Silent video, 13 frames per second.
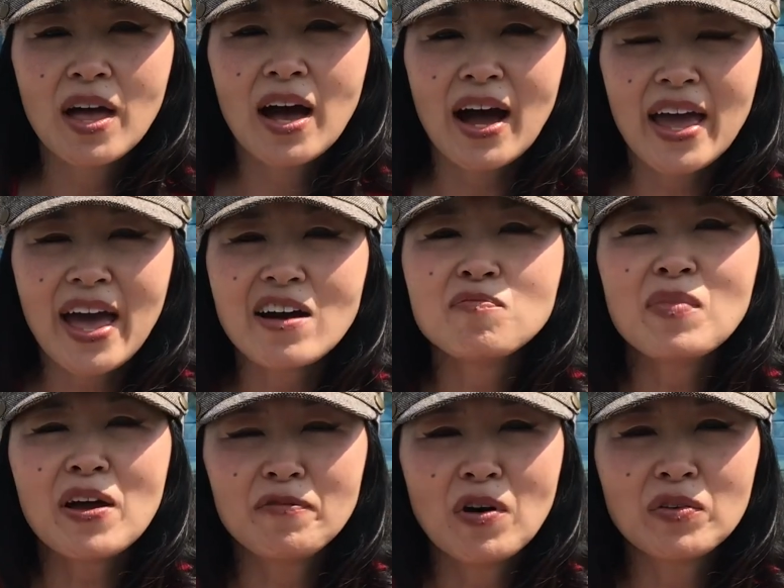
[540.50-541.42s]
I have
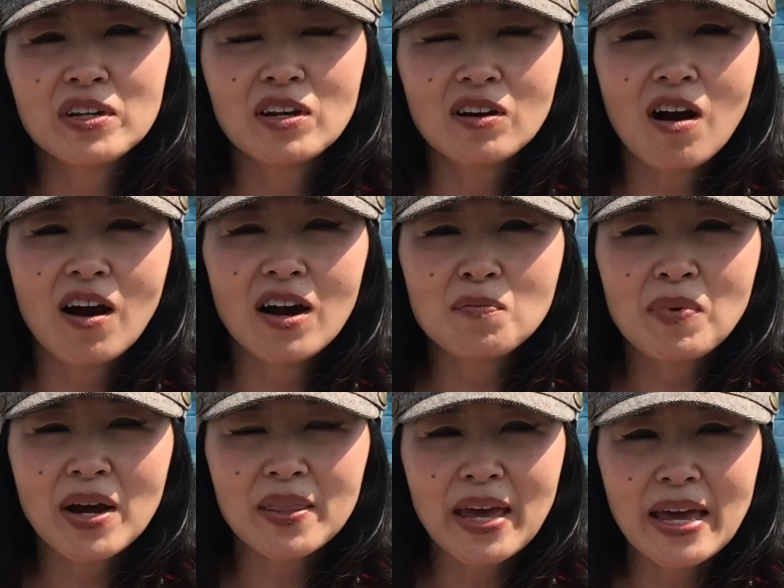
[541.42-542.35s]
my phone in the car
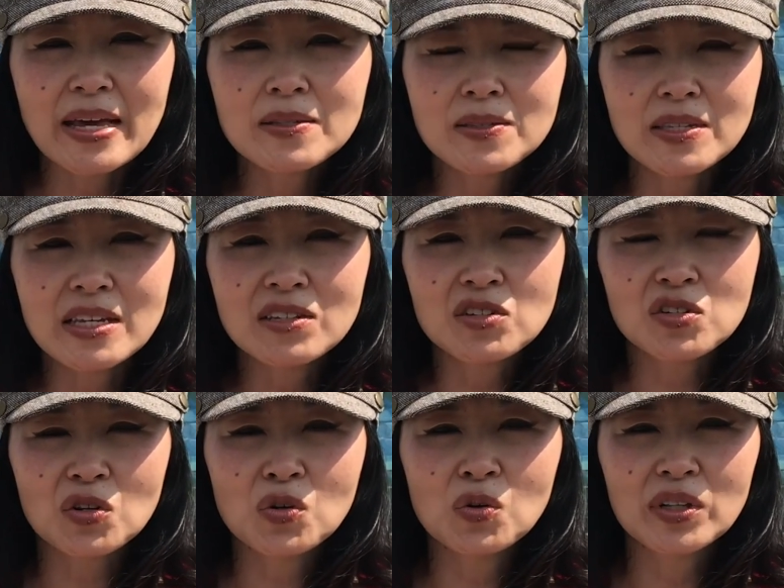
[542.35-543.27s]
by the AC just
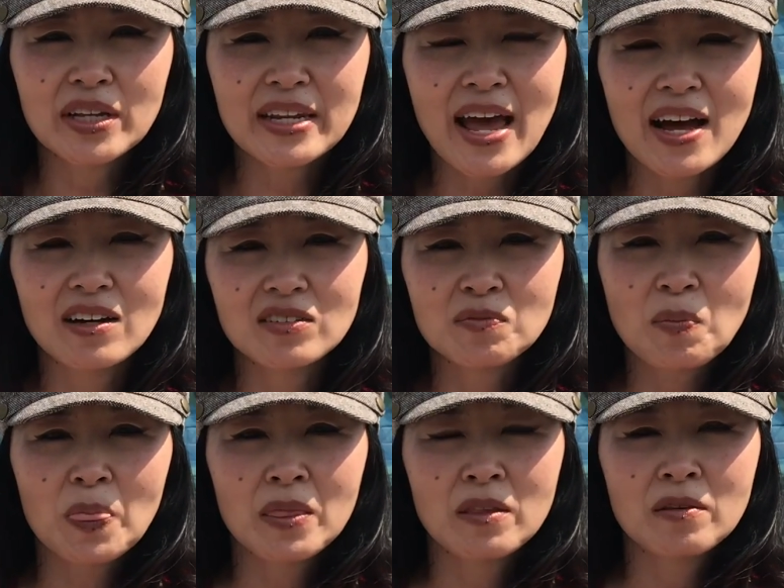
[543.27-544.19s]
to cool it down.
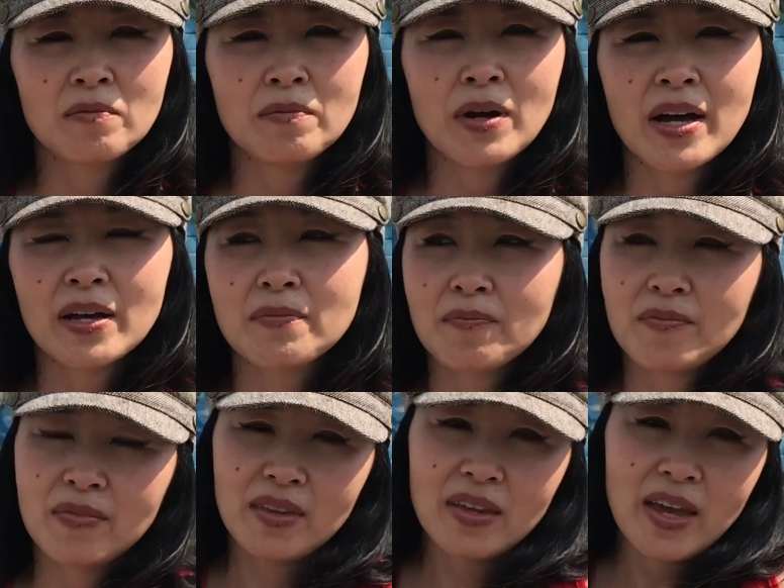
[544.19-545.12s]
But
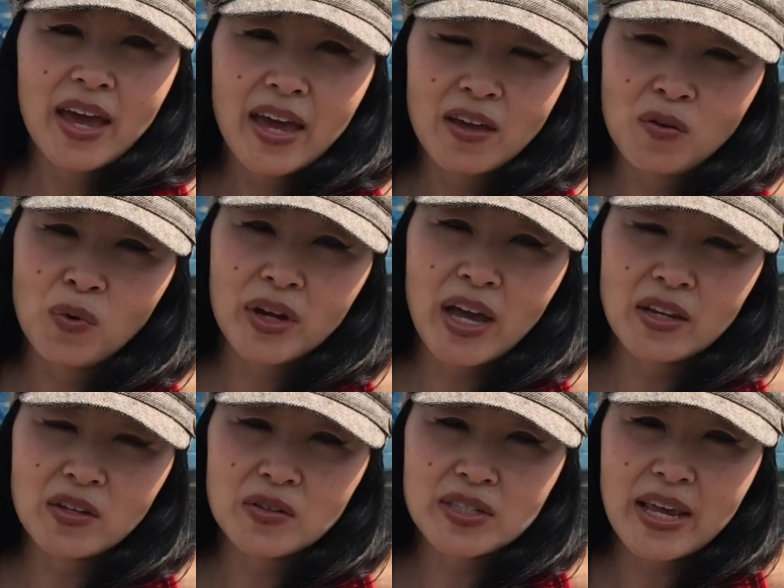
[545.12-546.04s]
hey, what can
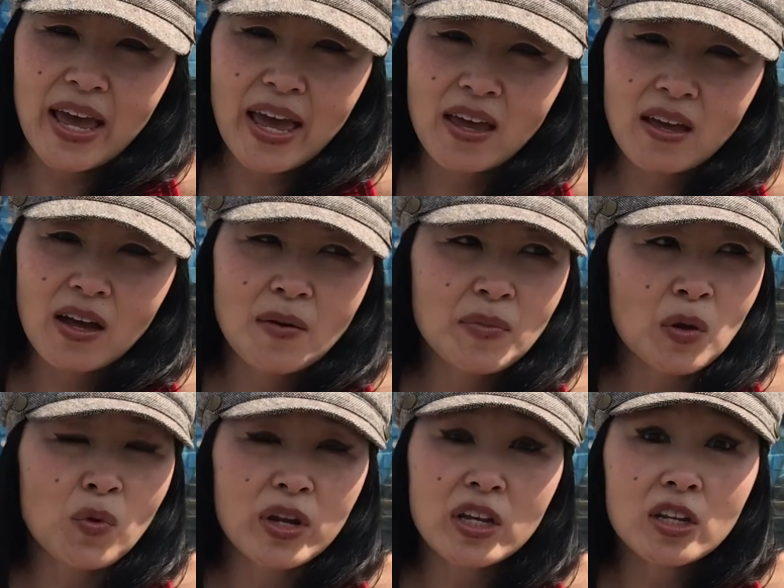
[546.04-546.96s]
you say? I mean,
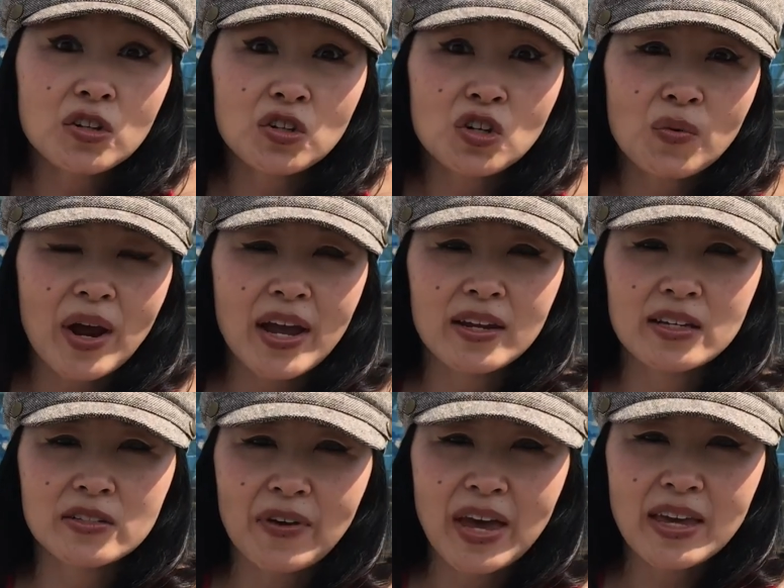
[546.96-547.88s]
what are you gonna do, right?
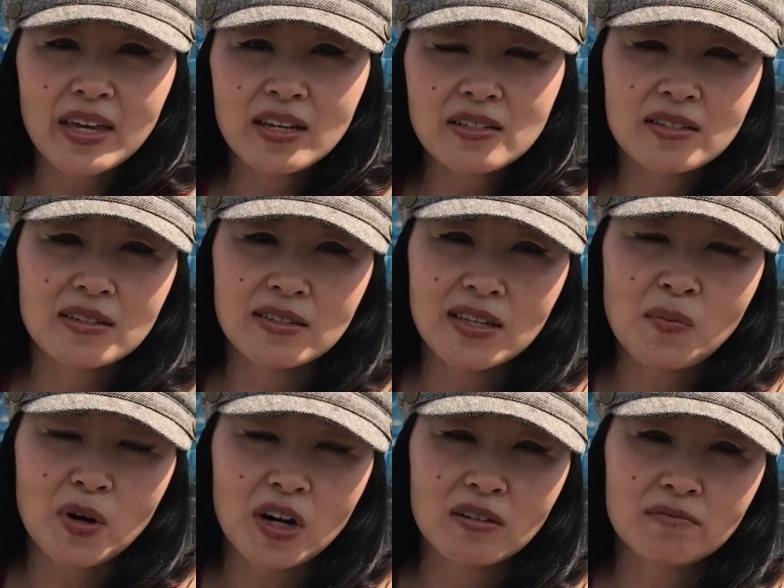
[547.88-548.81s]
It's Vegas, it's
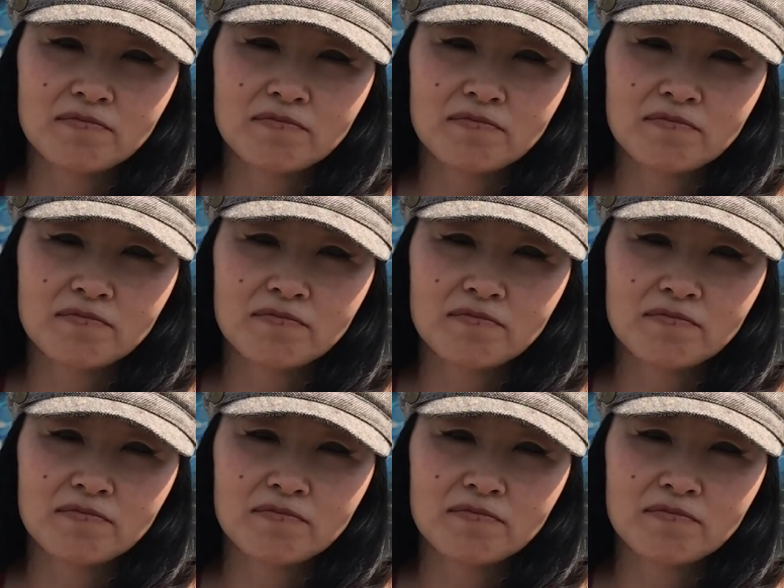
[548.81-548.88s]
summer.